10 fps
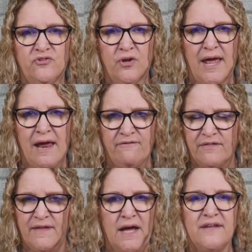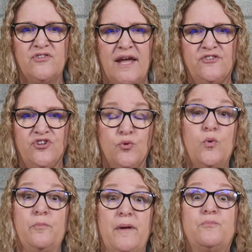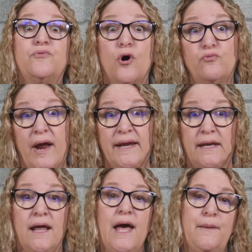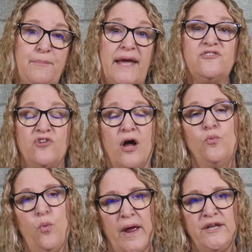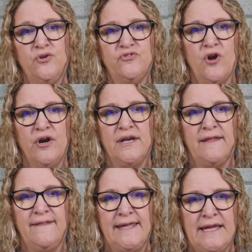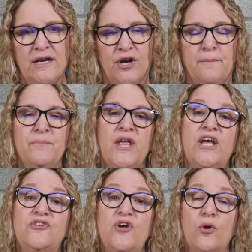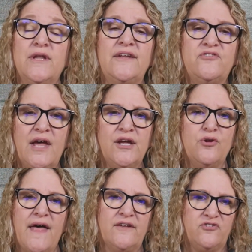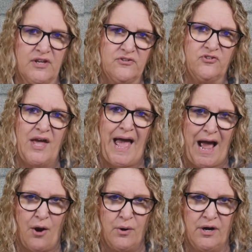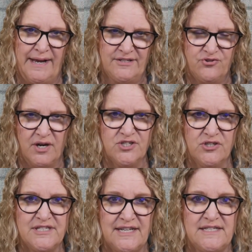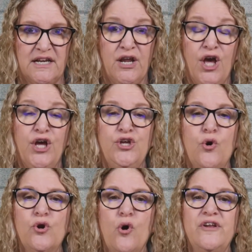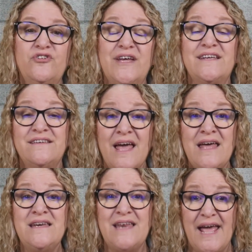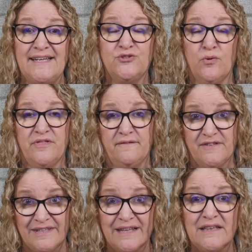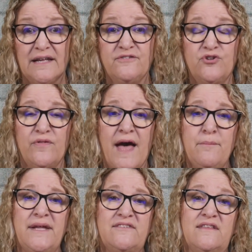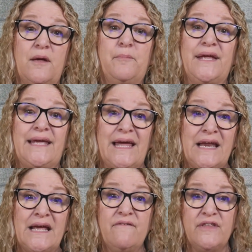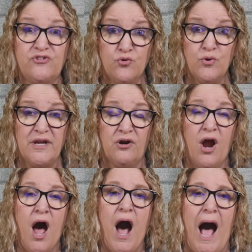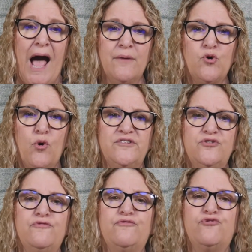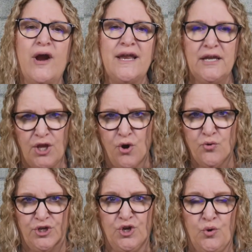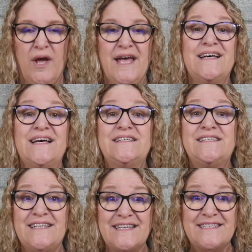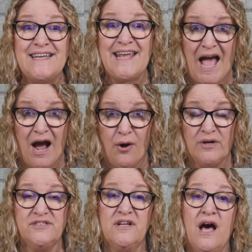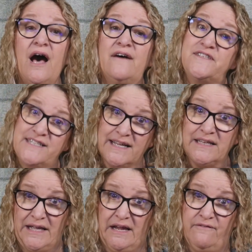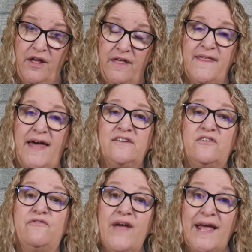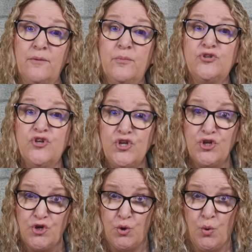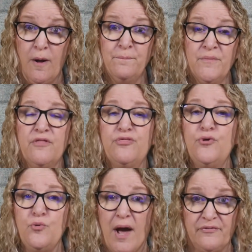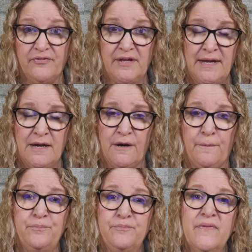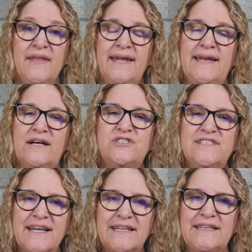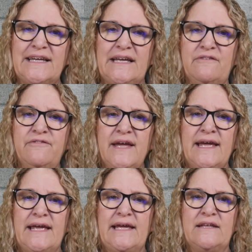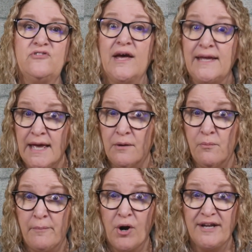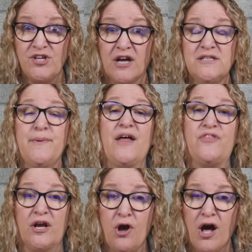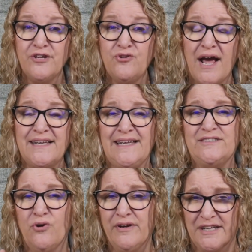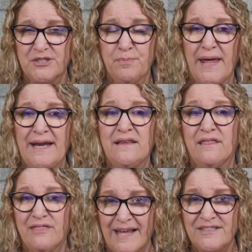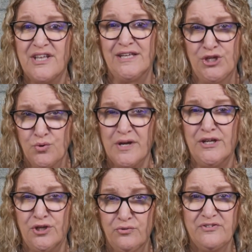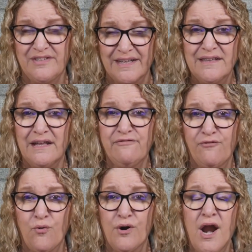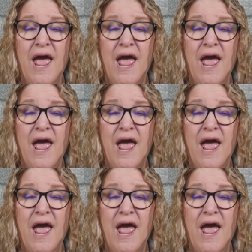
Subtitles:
everything I say to you will be prorated based on when you started in the year. So let's say you're that 6-hour instructional assistant, you're going to get 10 days worth of sick leave. So that means at the beginning of the school year, I'm going to front load you 60 hours of sick leave that is available to you throughout the year. Now, sick leave is, again, remember I talked about that contract? It's going to explain the things that you can use sick leave for